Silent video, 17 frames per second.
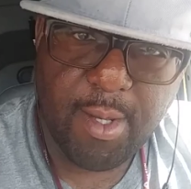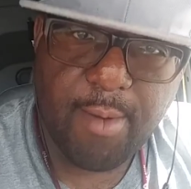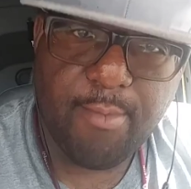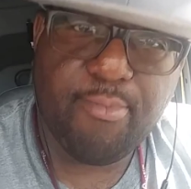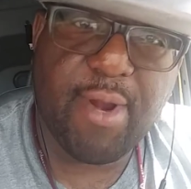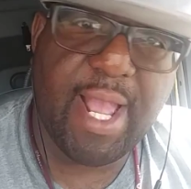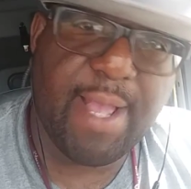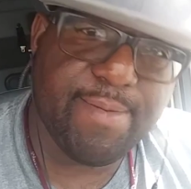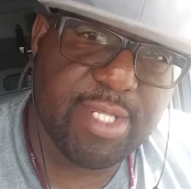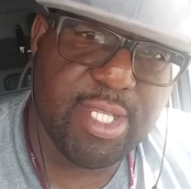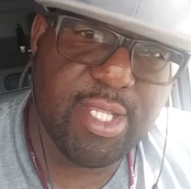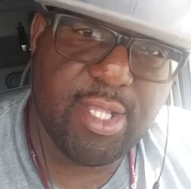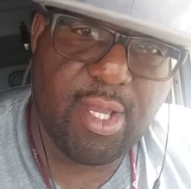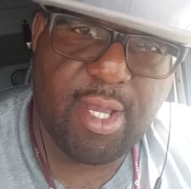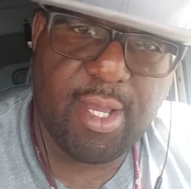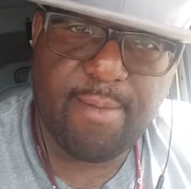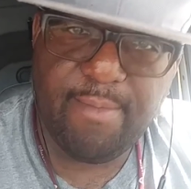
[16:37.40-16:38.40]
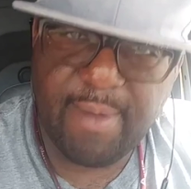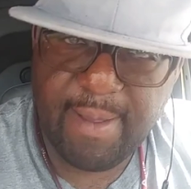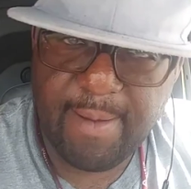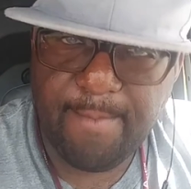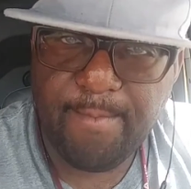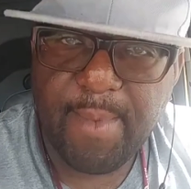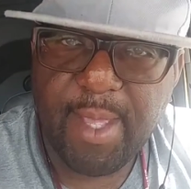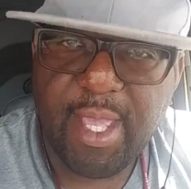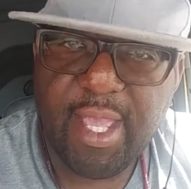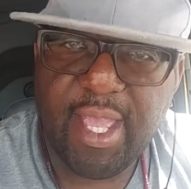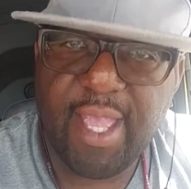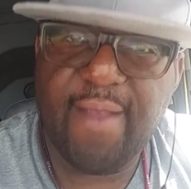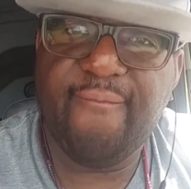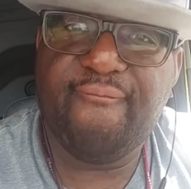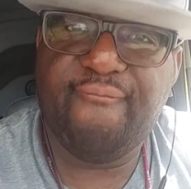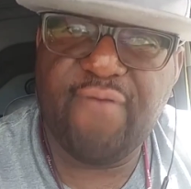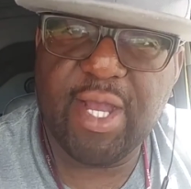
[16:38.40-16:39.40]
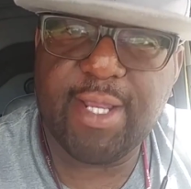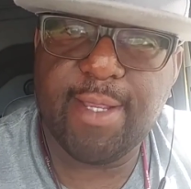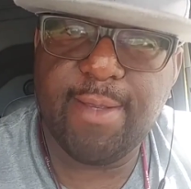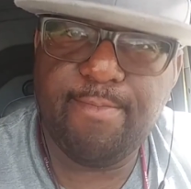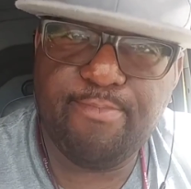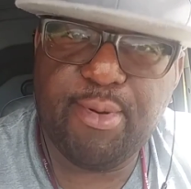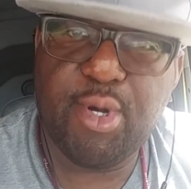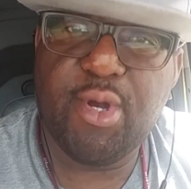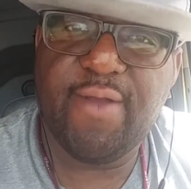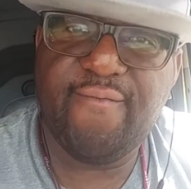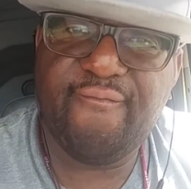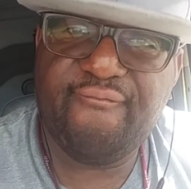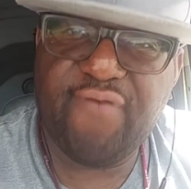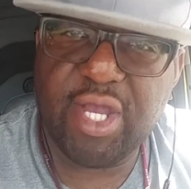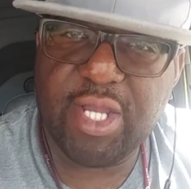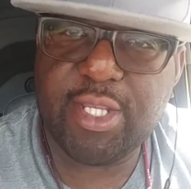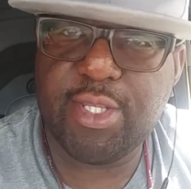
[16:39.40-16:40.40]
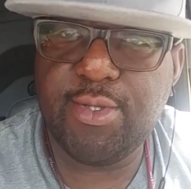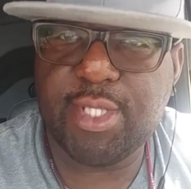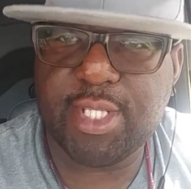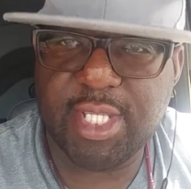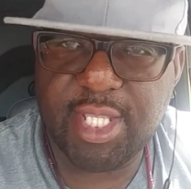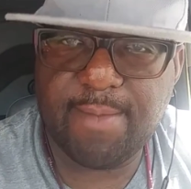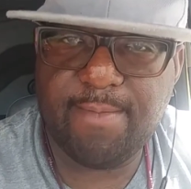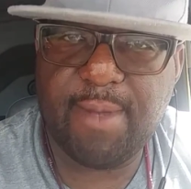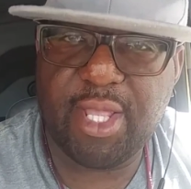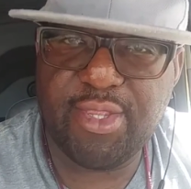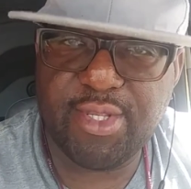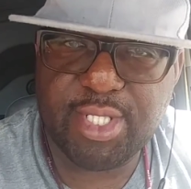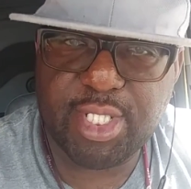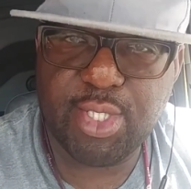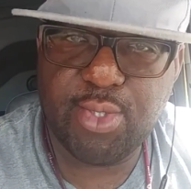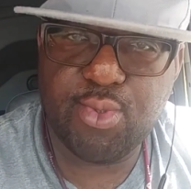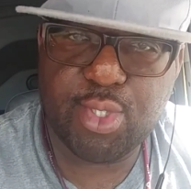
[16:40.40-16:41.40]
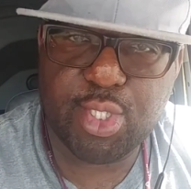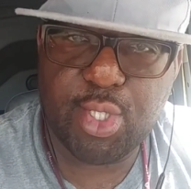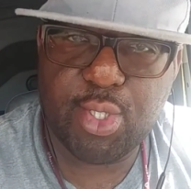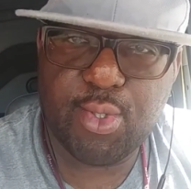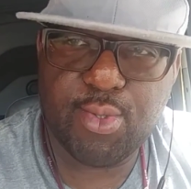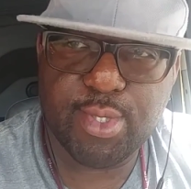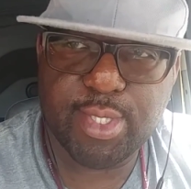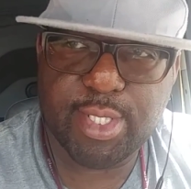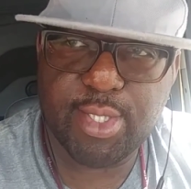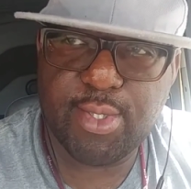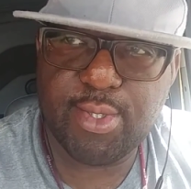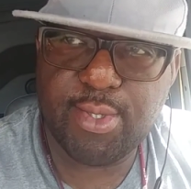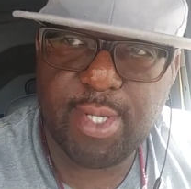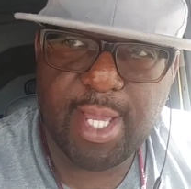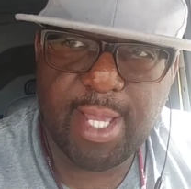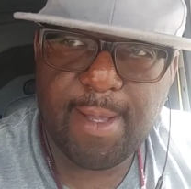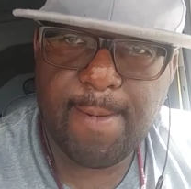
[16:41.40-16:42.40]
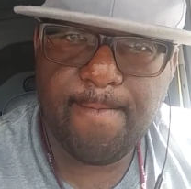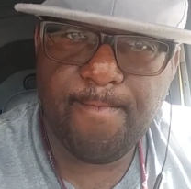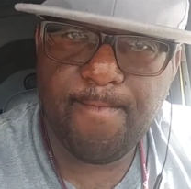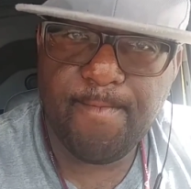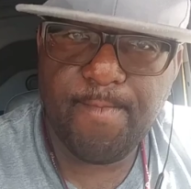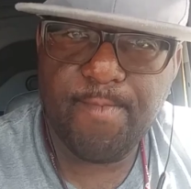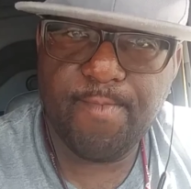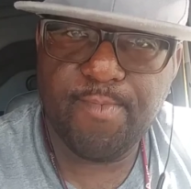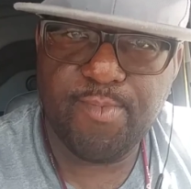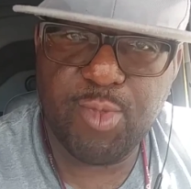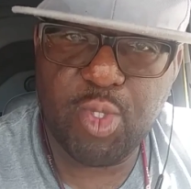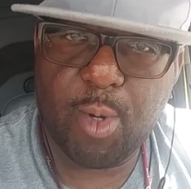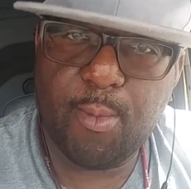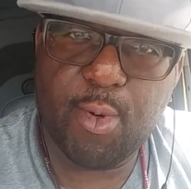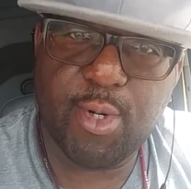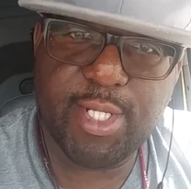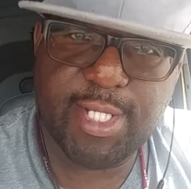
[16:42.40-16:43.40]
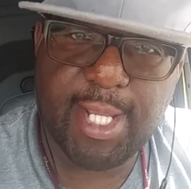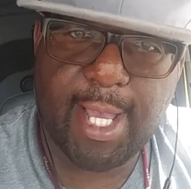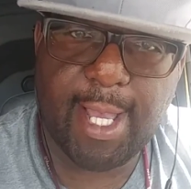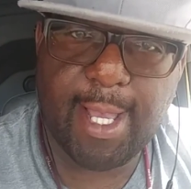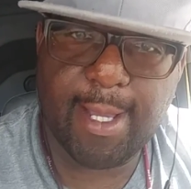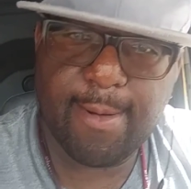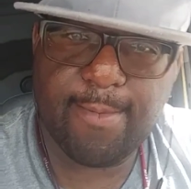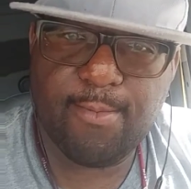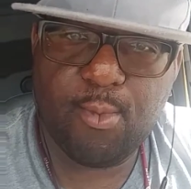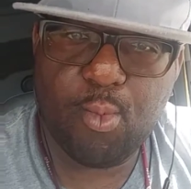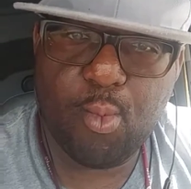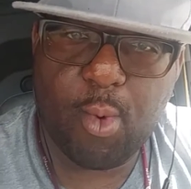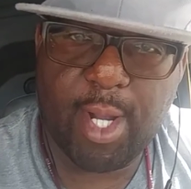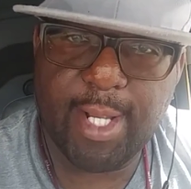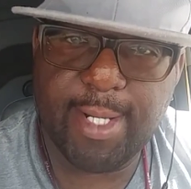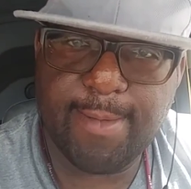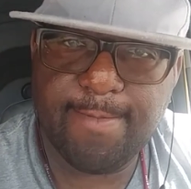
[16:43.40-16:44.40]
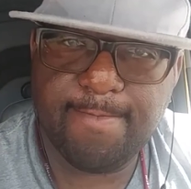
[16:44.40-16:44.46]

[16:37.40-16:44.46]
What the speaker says: props to them, and fuck you to the mother two coons, dude. No more top. One.